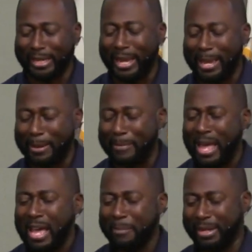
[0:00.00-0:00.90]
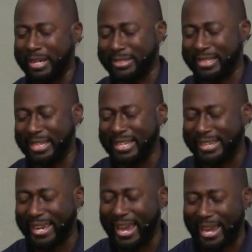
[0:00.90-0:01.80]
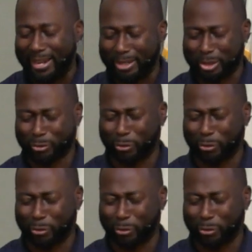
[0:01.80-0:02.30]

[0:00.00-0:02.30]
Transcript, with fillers: him because he cares